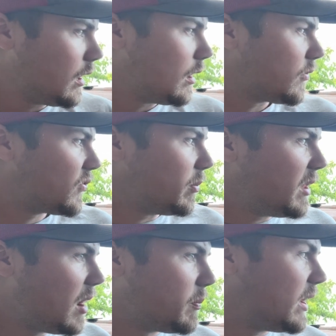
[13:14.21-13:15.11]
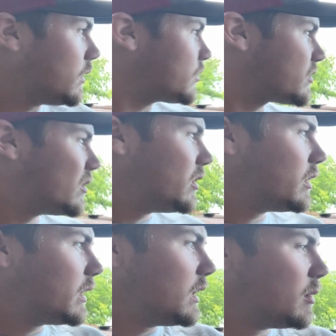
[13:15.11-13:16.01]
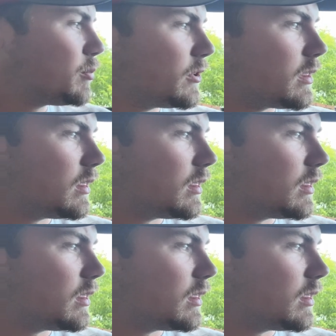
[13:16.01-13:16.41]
from that pedestal, and then put